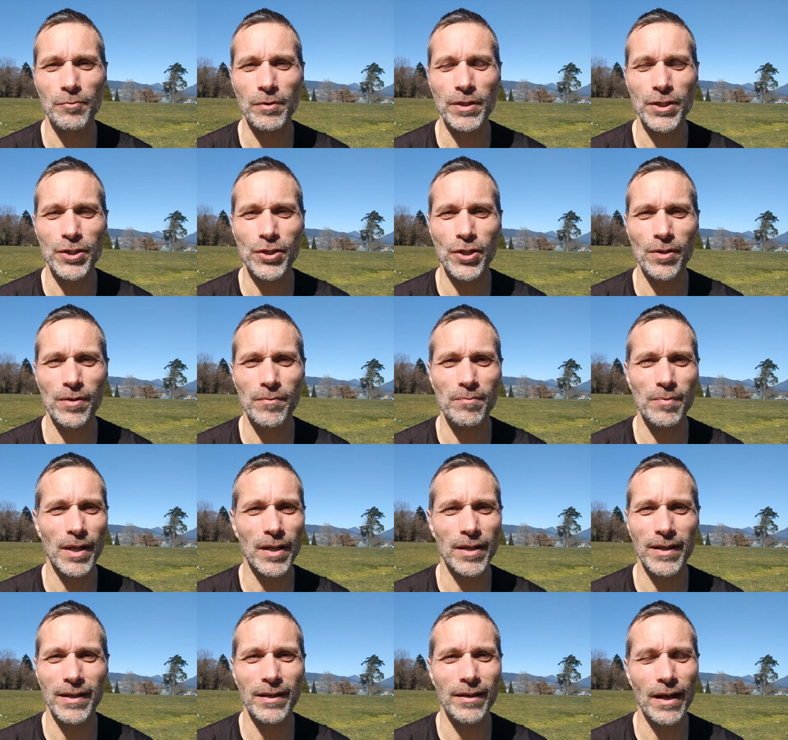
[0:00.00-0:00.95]
We'd
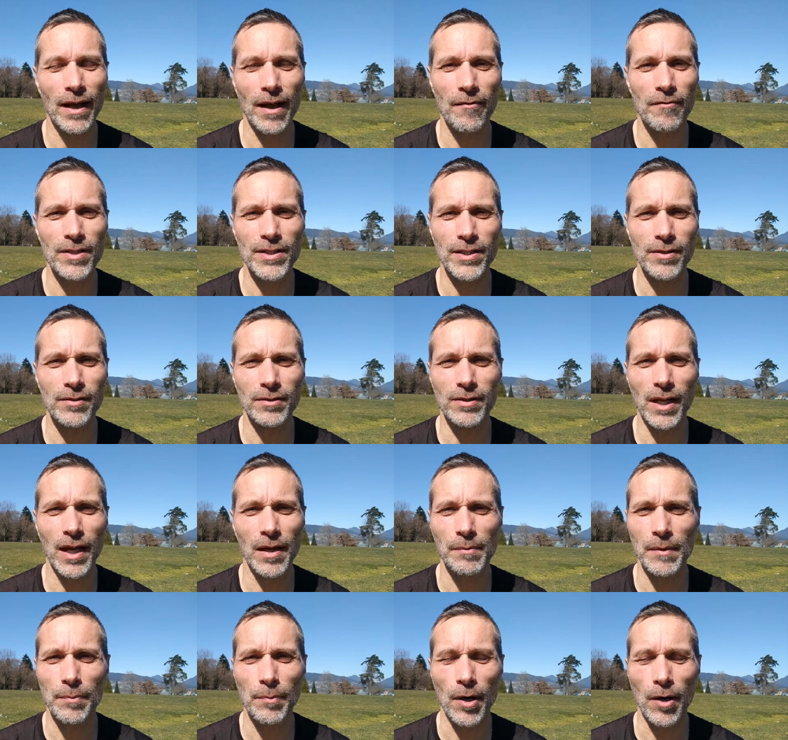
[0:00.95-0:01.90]
plug it in every single
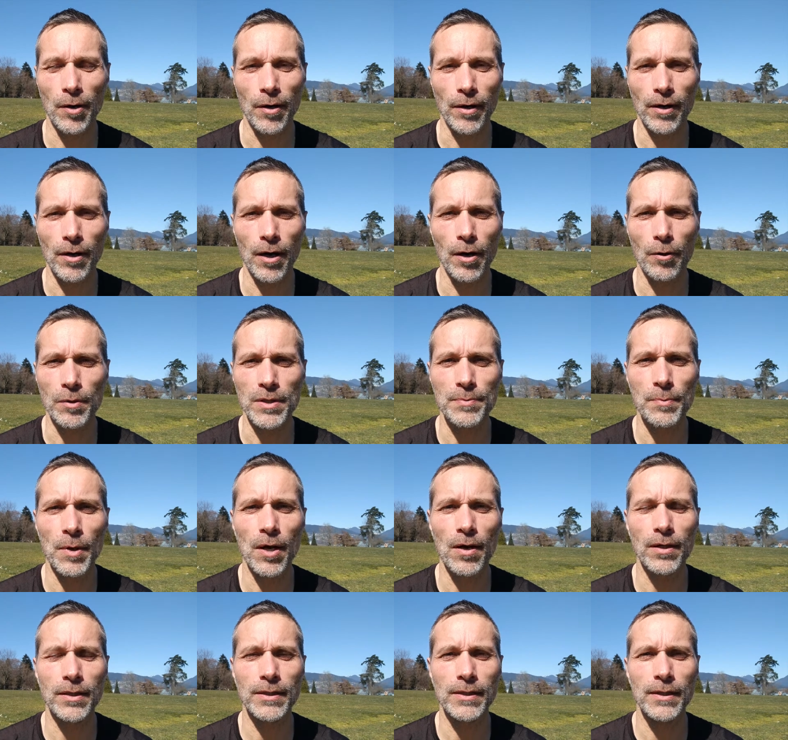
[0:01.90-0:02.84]
time the car was
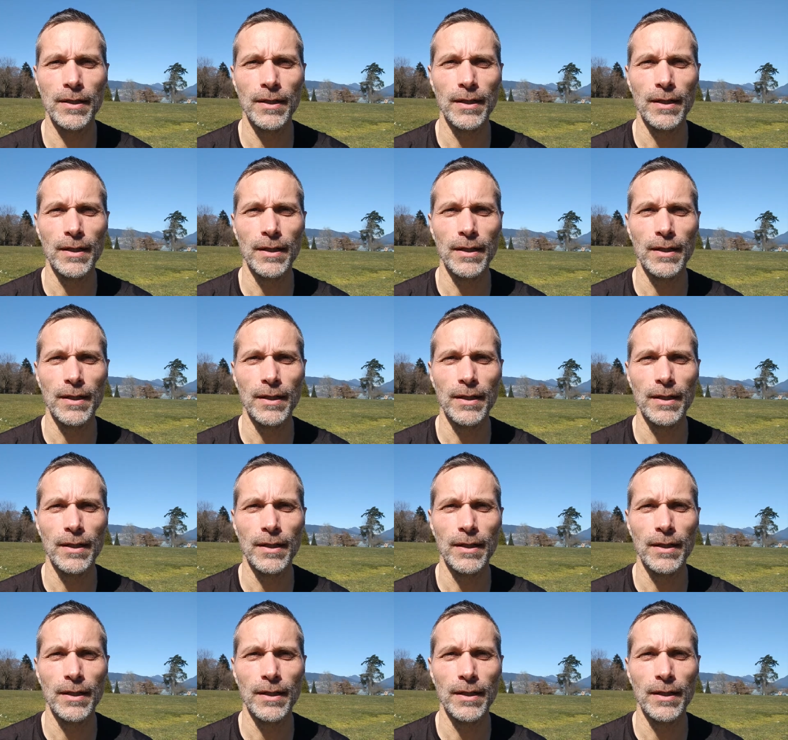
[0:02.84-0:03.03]
parked.